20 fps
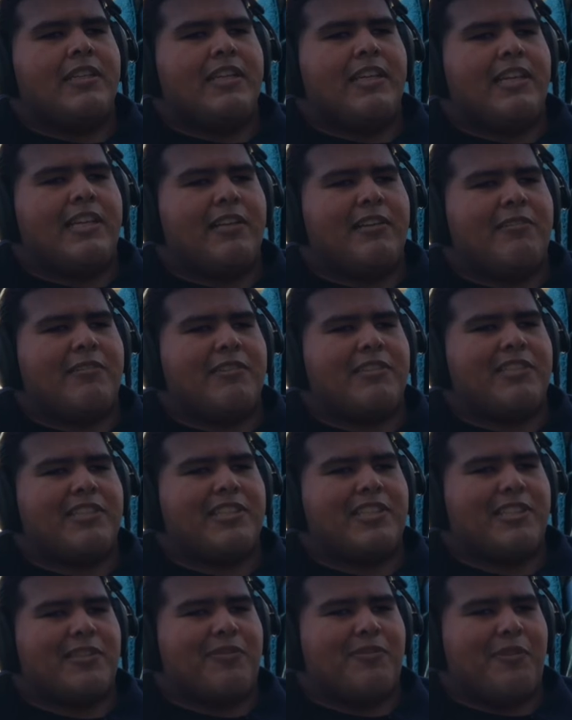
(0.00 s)
And of course,
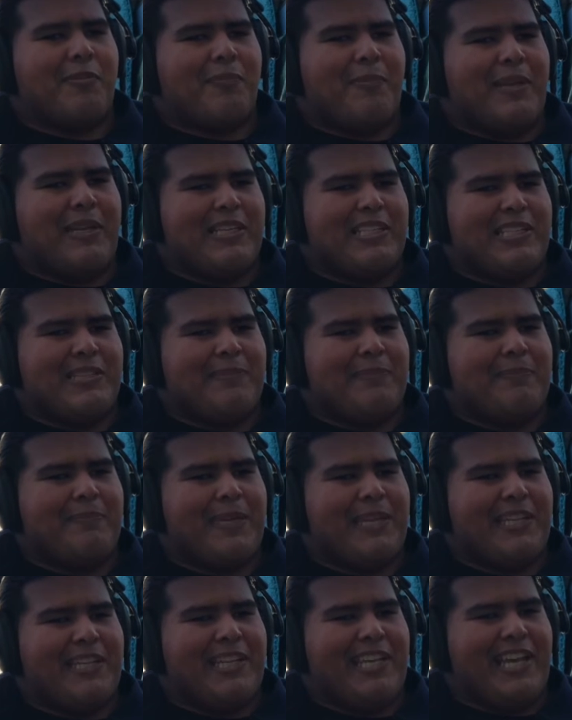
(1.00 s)
this is for
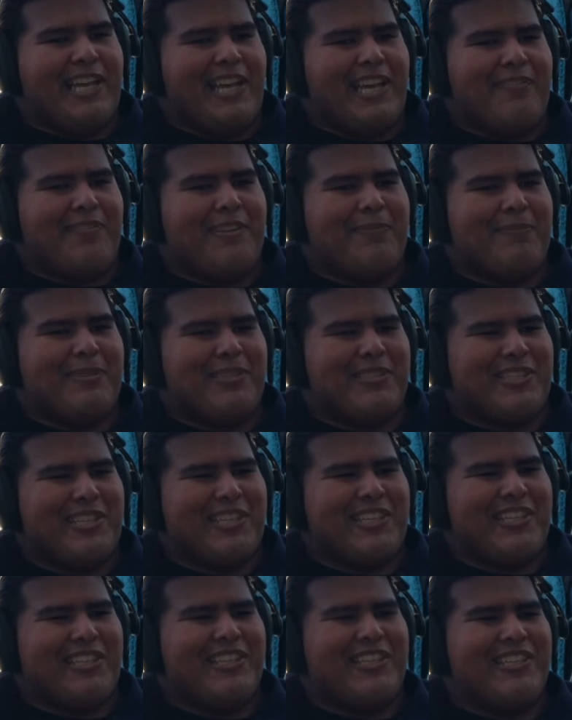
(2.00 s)
mainly heavy
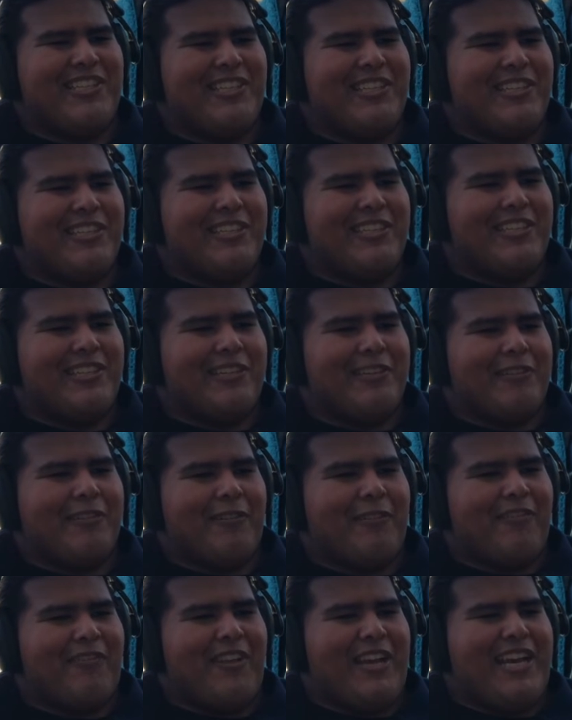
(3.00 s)
music, or
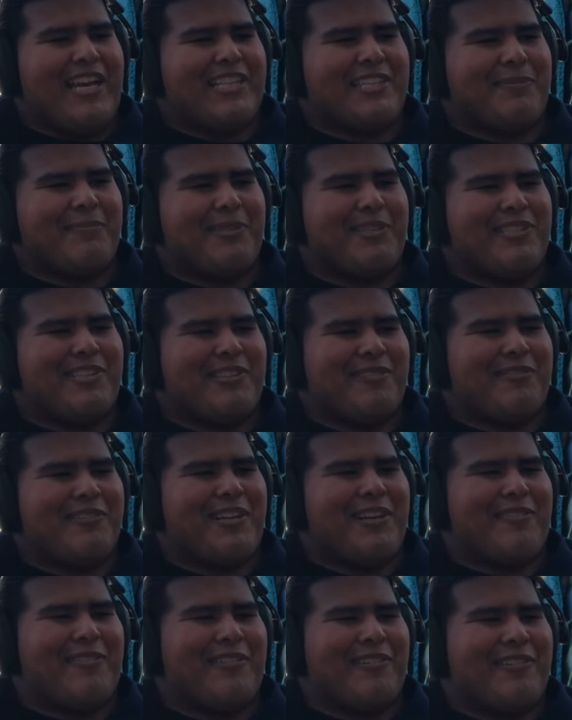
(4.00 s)
fast music,
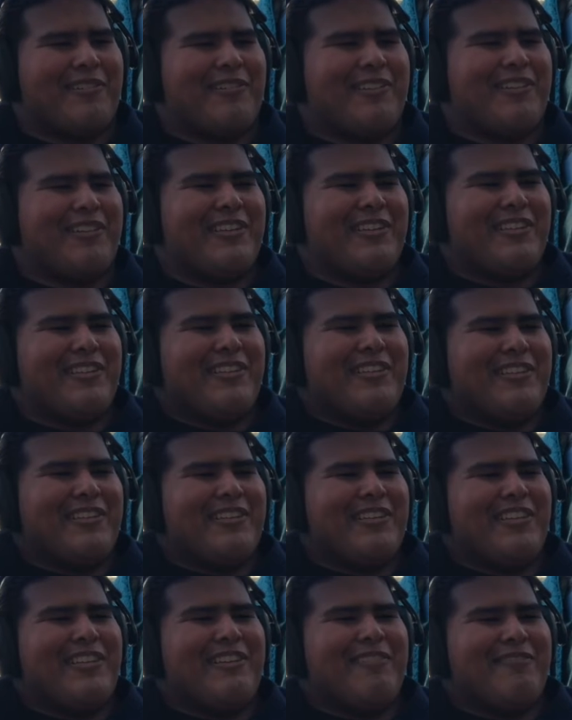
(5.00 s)
whatever
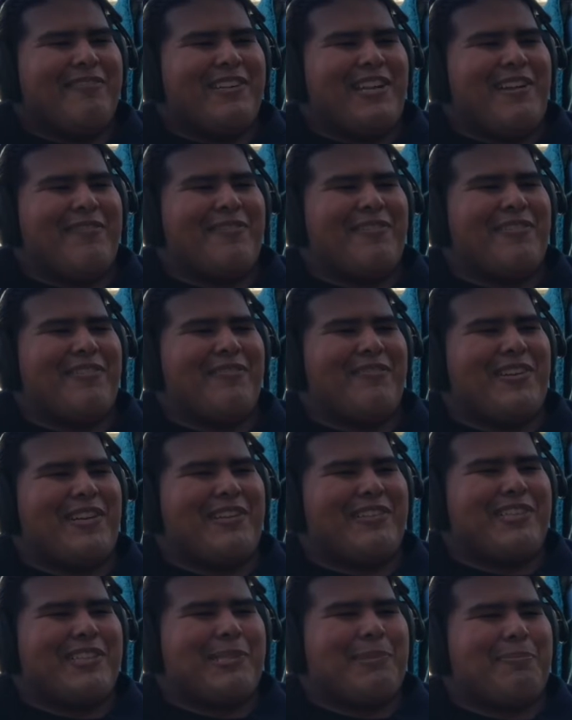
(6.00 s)

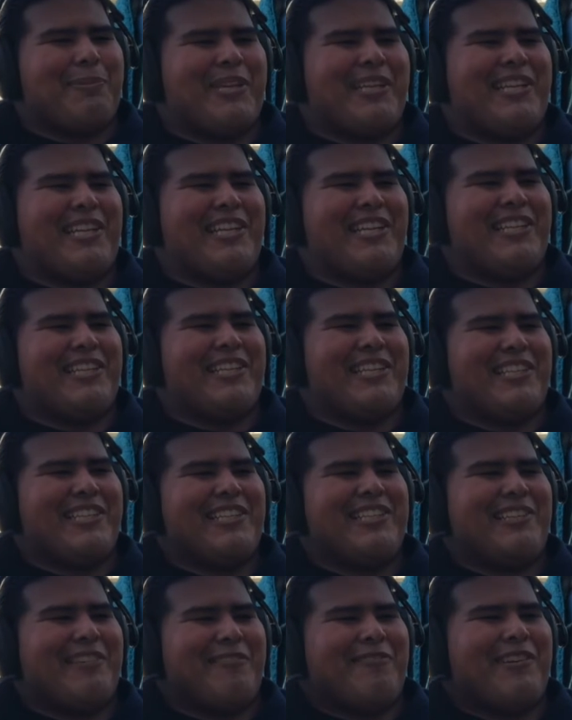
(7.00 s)
involves speed, anything
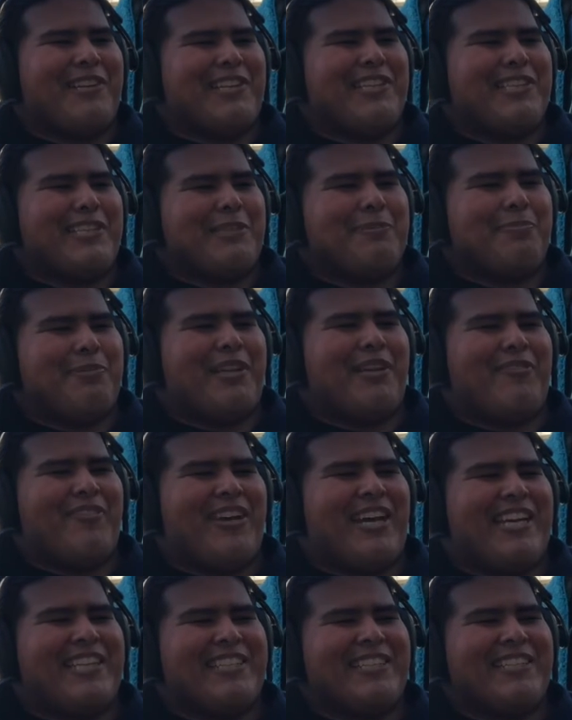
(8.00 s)
that you're wanting to play fast.